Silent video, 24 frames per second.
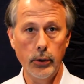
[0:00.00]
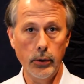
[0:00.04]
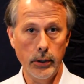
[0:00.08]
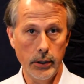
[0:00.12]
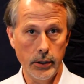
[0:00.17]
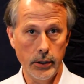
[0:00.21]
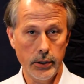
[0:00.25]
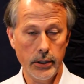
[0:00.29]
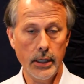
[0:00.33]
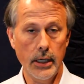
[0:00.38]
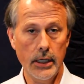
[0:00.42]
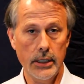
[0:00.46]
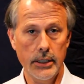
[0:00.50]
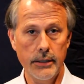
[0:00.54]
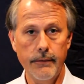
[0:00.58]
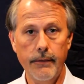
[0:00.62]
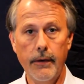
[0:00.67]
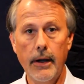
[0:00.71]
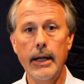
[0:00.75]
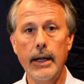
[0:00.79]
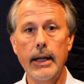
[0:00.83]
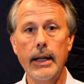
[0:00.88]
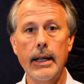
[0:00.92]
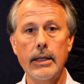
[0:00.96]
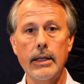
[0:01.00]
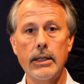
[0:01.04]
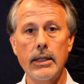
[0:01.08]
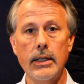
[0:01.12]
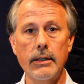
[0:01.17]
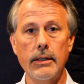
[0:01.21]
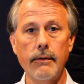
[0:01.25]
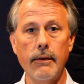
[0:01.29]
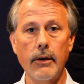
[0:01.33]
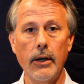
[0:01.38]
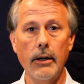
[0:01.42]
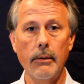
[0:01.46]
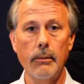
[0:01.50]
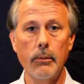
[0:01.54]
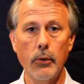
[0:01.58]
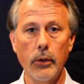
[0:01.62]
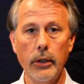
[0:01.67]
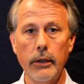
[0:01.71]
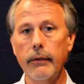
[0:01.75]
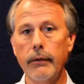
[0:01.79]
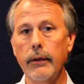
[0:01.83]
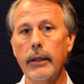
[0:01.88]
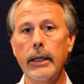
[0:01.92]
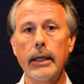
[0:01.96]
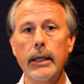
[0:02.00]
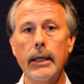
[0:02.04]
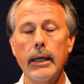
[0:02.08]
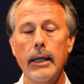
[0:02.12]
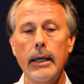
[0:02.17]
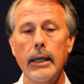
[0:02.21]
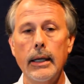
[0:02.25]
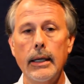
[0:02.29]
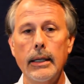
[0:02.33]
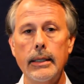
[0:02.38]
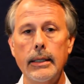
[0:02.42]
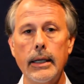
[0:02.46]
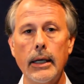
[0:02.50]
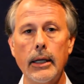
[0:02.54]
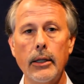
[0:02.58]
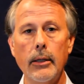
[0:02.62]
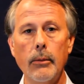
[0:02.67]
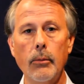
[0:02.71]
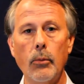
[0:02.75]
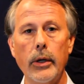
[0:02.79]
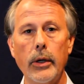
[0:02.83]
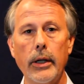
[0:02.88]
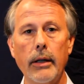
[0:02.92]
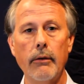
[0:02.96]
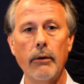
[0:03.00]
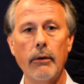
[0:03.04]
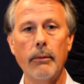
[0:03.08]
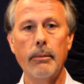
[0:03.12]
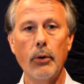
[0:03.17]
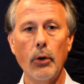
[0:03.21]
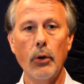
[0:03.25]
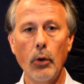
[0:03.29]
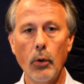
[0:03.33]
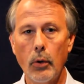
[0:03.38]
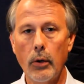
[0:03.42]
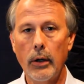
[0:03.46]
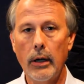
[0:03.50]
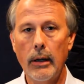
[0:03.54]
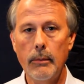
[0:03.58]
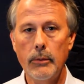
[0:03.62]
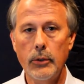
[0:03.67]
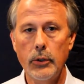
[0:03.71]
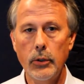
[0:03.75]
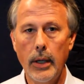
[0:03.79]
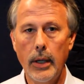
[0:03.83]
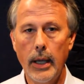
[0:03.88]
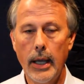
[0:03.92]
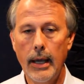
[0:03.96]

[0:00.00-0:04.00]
discuss finances very briefly, tell them whatever programs you